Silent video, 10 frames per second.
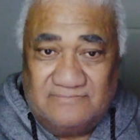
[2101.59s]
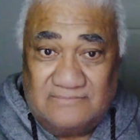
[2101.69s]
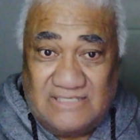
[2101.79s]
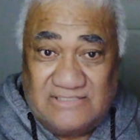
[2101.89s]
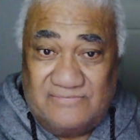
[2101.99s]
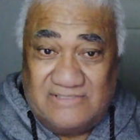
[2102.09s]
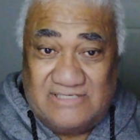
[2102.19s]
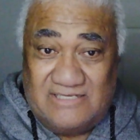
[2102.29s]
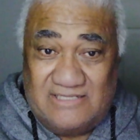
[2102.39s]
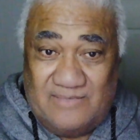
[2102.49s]
Doesn't really say
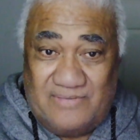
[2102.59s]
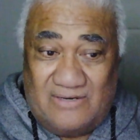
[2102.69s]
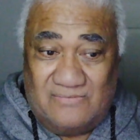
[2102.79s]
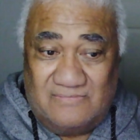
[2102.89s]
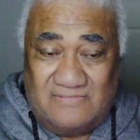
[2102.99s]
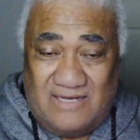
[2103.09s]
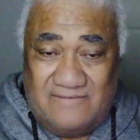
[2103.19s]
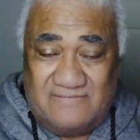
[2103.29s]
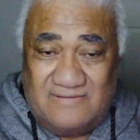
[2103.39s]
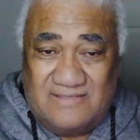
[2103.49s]
anything about wives.